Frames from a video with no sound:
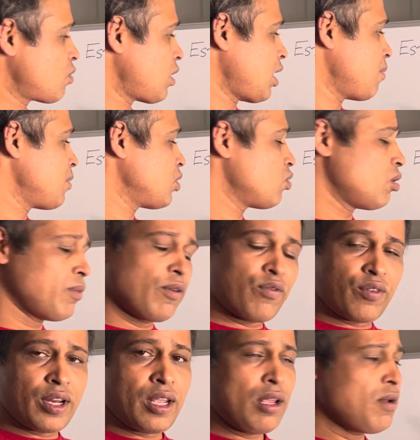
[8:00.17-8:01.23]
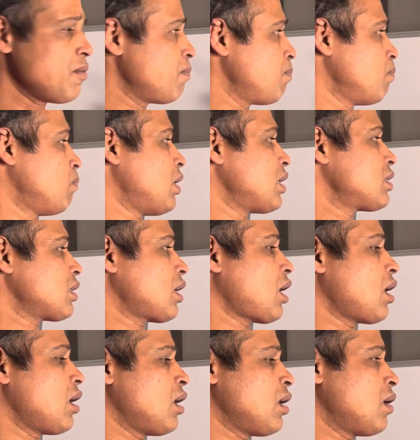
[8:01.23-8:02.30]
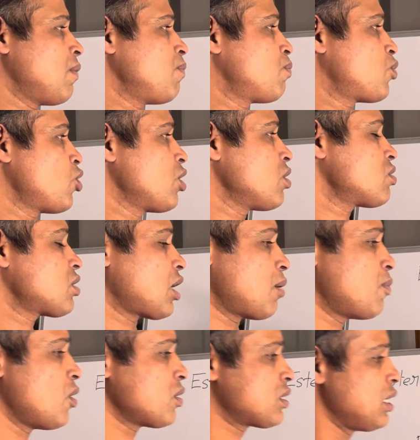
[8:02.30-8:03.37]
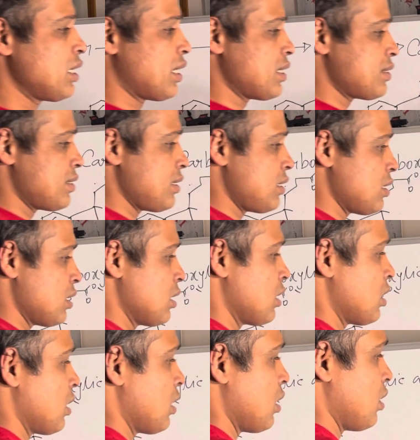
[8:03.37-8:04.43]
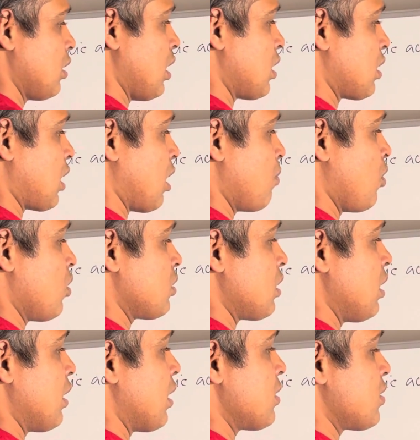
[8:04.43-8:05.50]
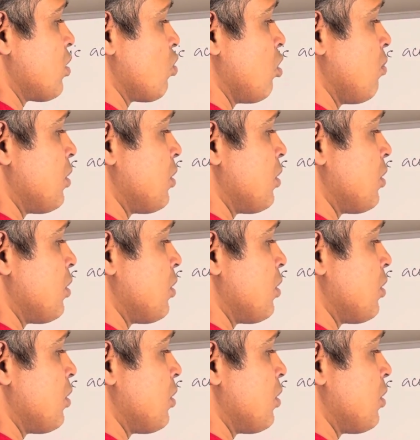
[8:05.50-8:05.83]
amine will be free, but produced carboxylic acid, that carboxylic acid will be